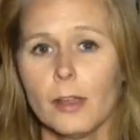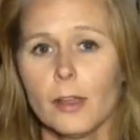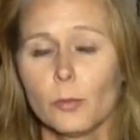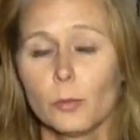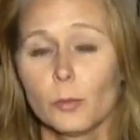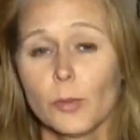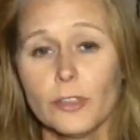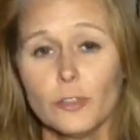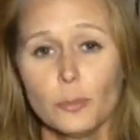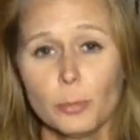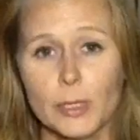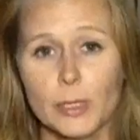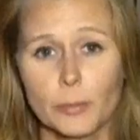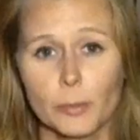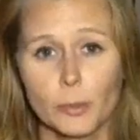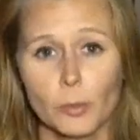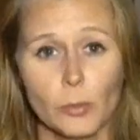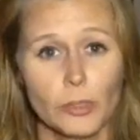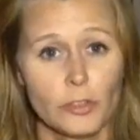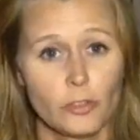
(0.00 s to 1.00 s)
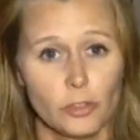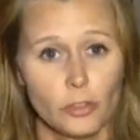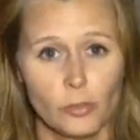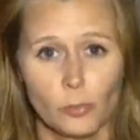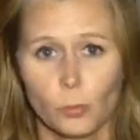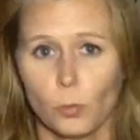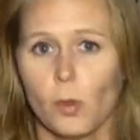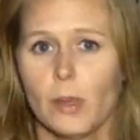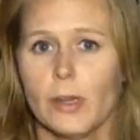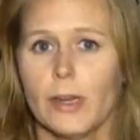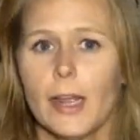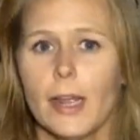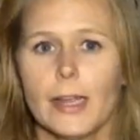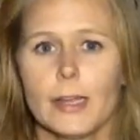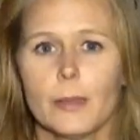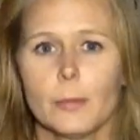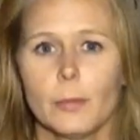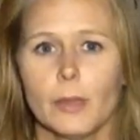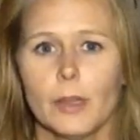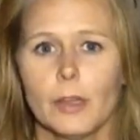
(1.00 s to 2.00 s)
rich people, which is what I
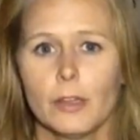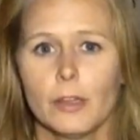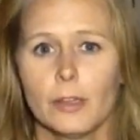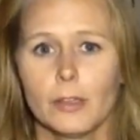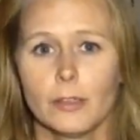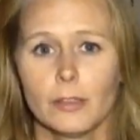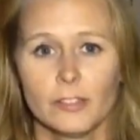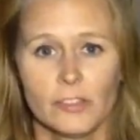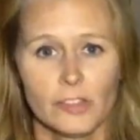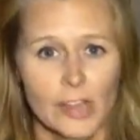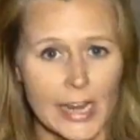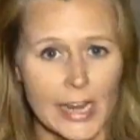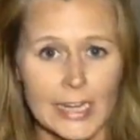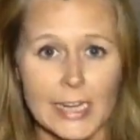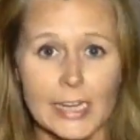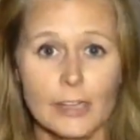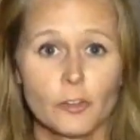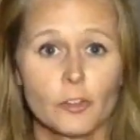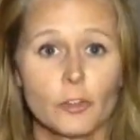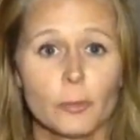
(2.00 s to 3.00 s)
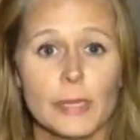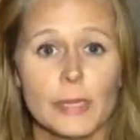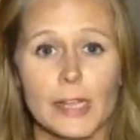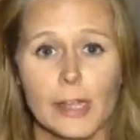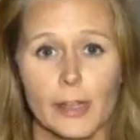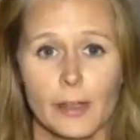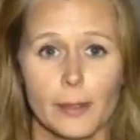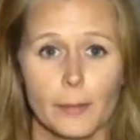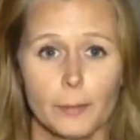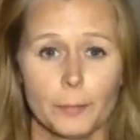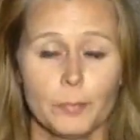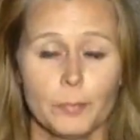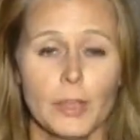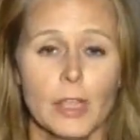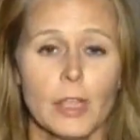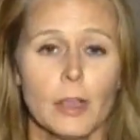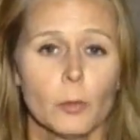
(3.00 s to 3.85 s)
am attaining to become,